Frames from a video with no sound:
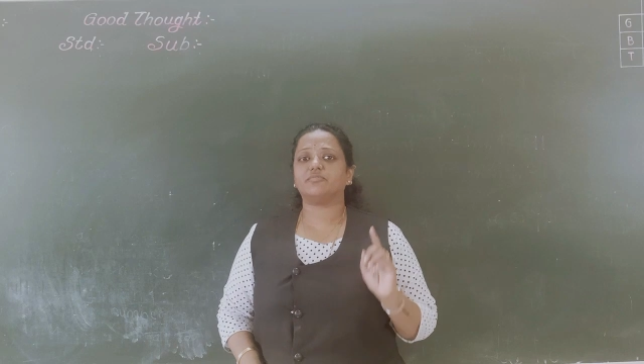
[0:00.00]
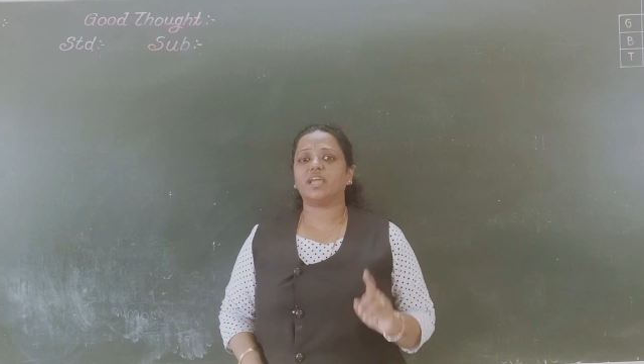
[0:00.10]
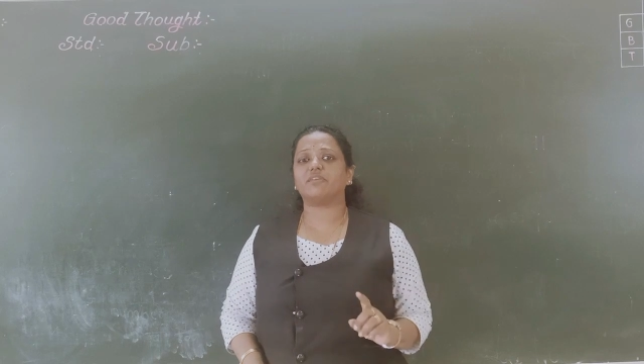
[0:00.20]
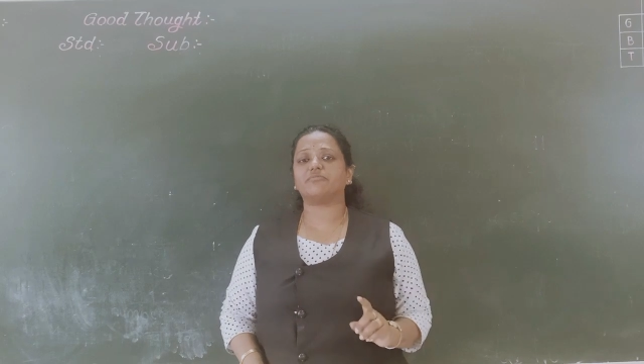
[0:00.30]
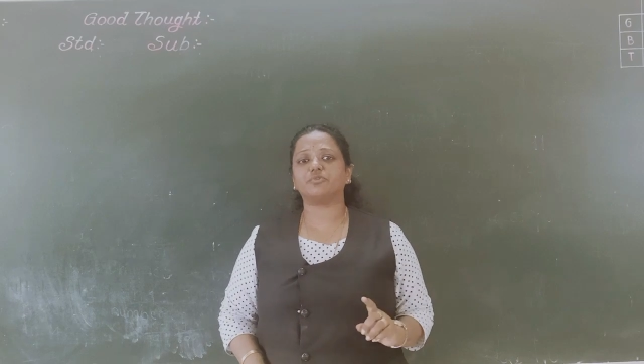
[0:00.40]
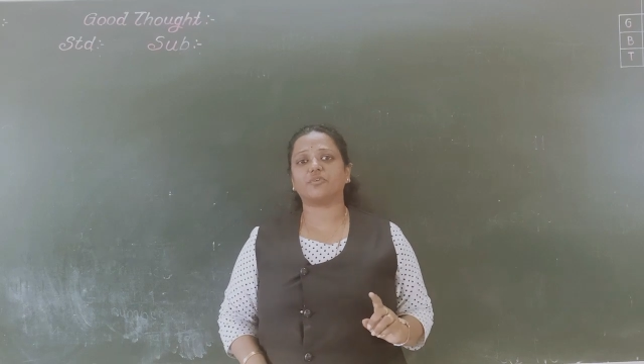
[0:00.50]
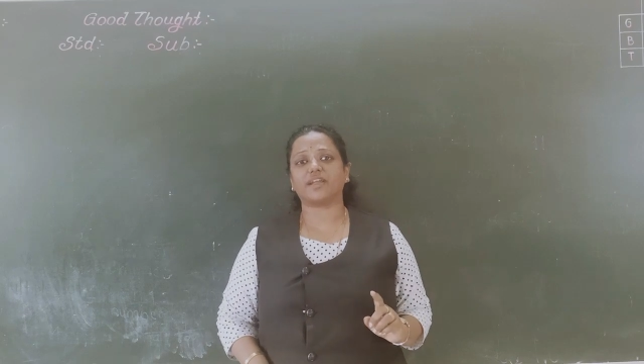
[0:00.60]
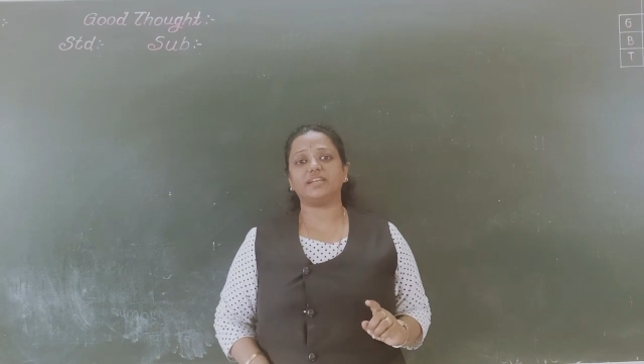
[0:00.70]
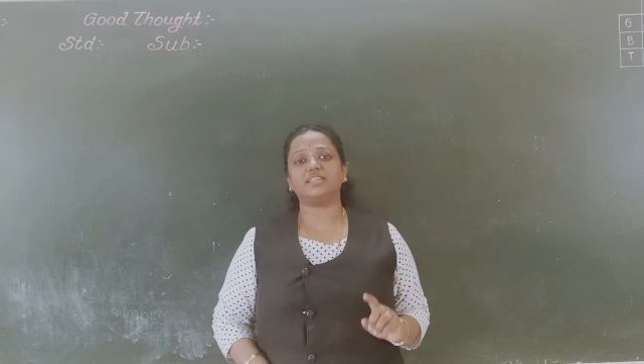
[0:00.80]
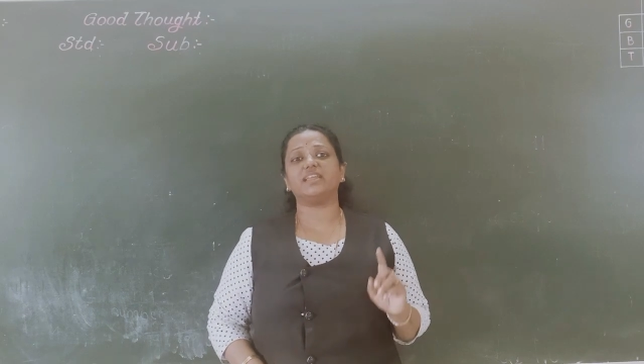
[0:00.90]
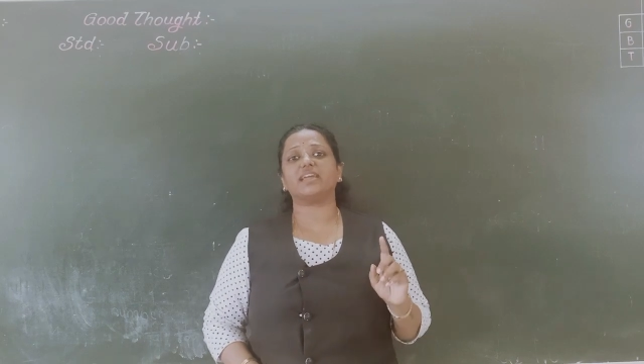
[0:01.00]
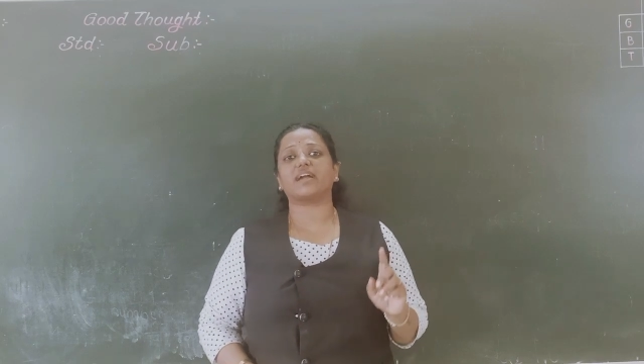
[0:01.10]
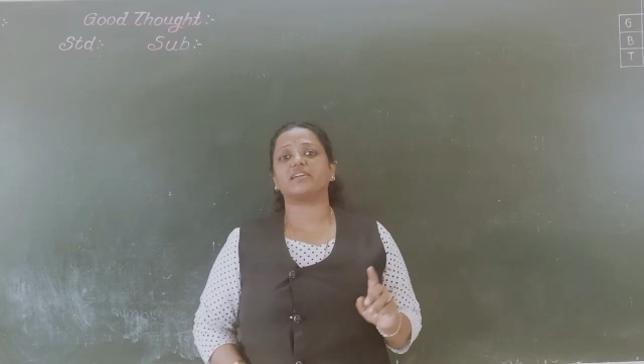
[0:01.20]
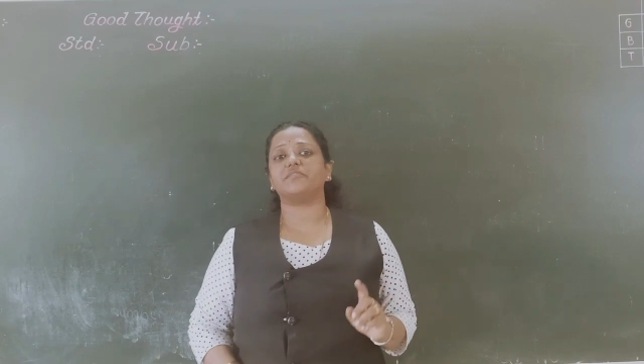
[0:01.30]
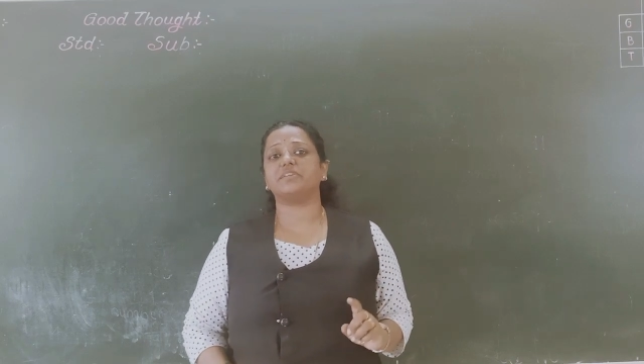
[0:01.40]
we have to write the
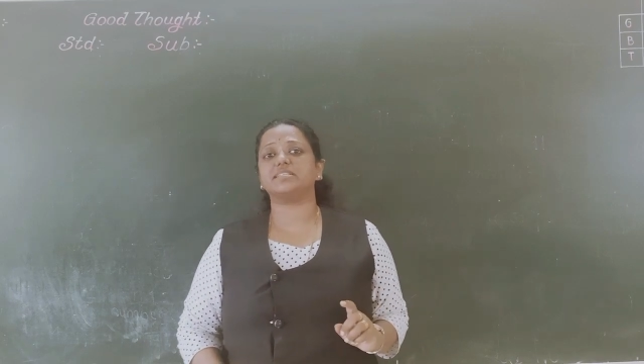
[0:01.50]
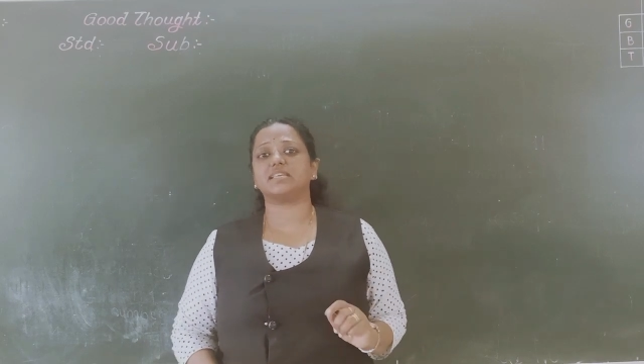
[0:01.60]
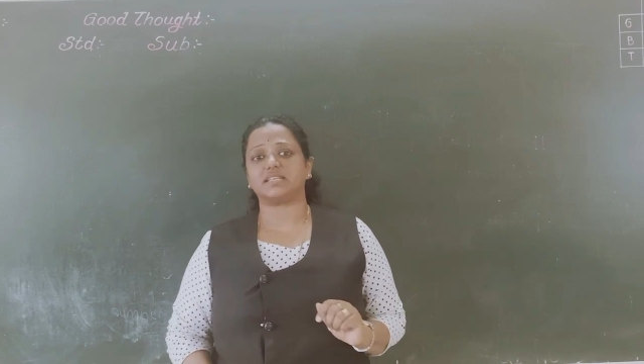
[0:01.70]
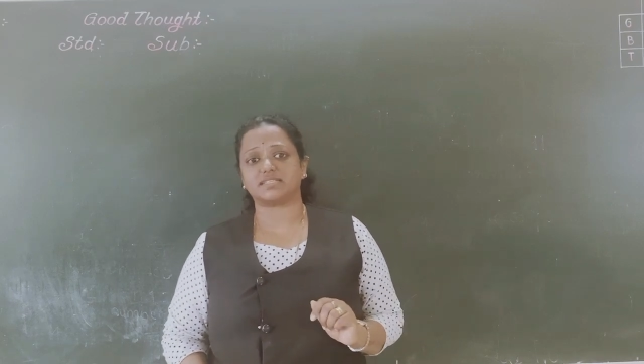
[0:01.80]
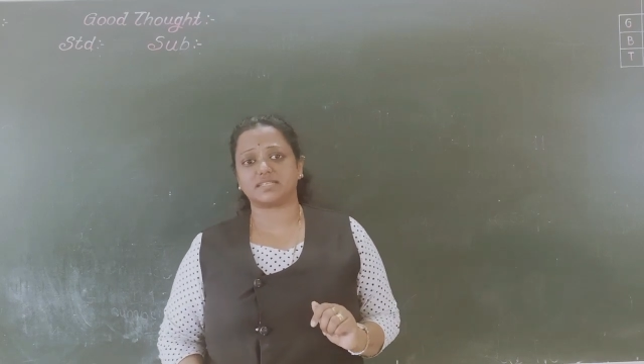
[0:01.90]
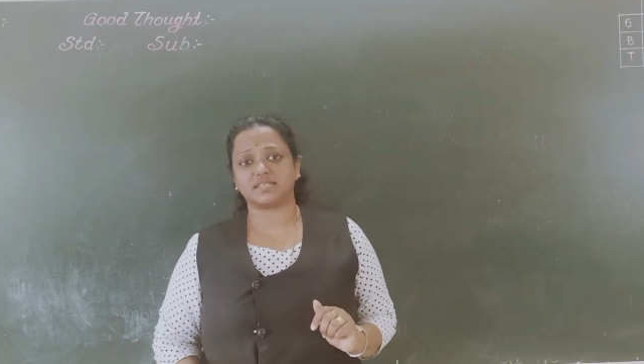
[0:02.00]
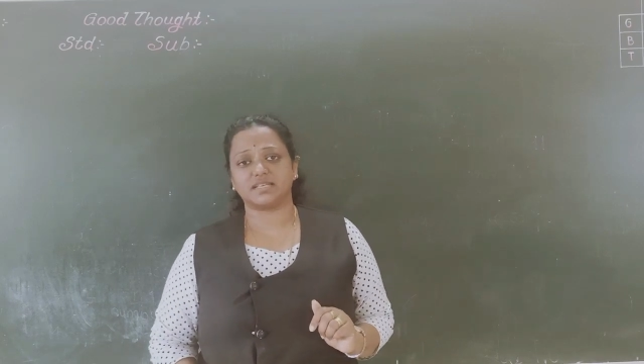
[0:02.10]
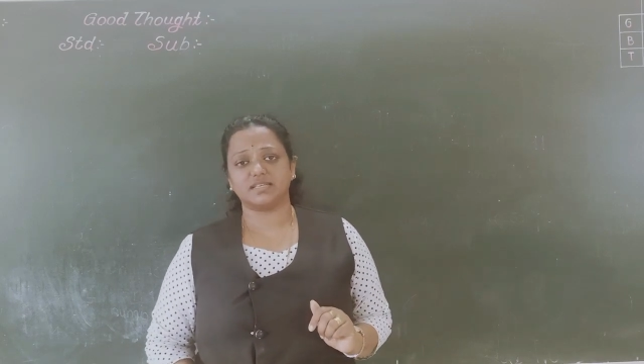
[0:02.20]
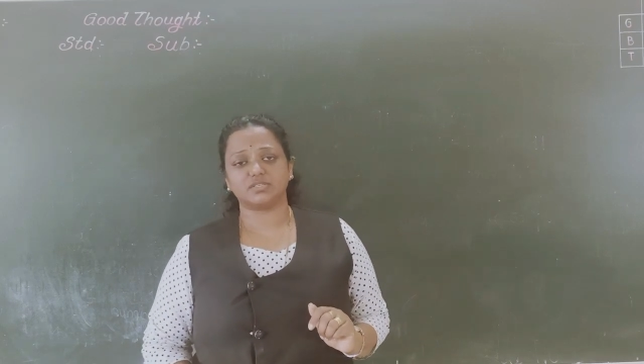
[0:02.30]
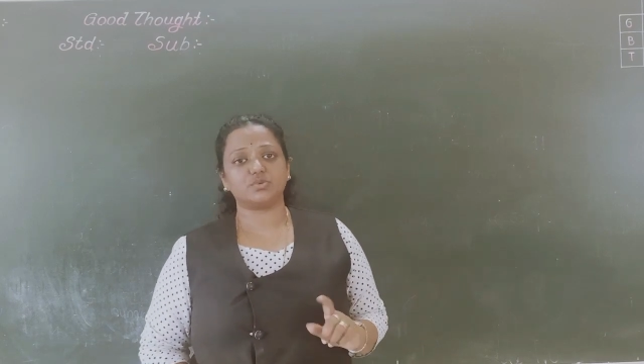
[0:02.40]
reactivity series.